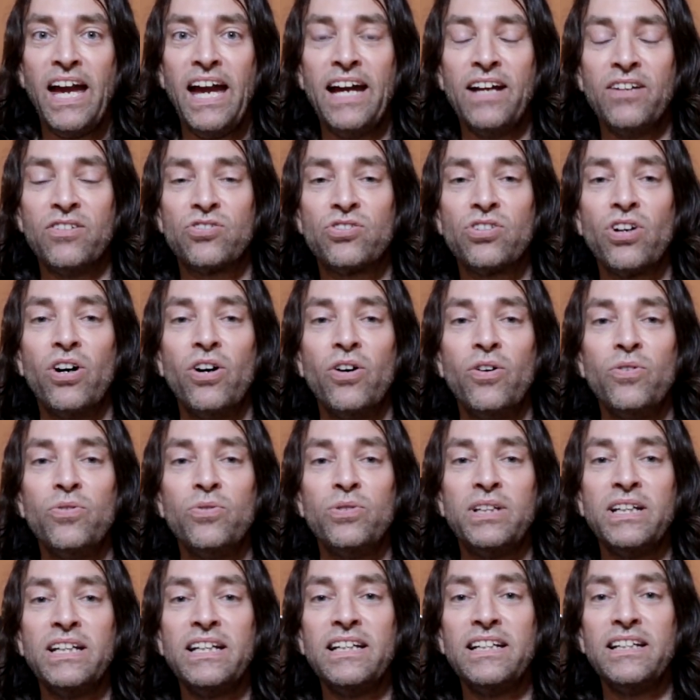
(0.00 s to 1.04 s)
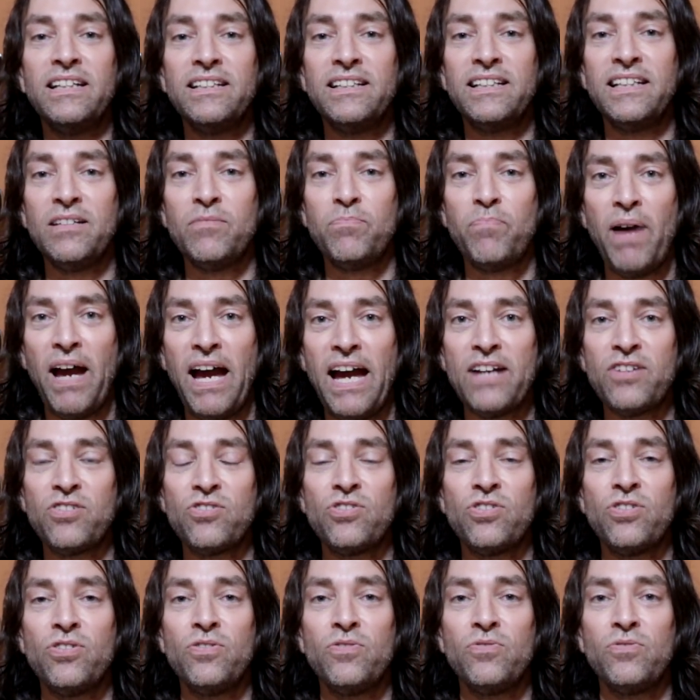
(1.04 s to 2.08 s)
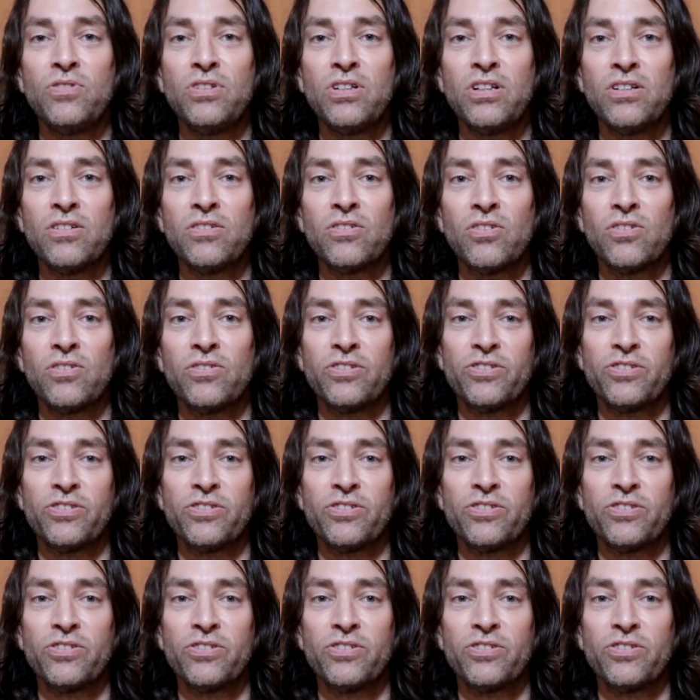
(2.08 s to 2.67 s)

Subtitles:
And so the Pashtun,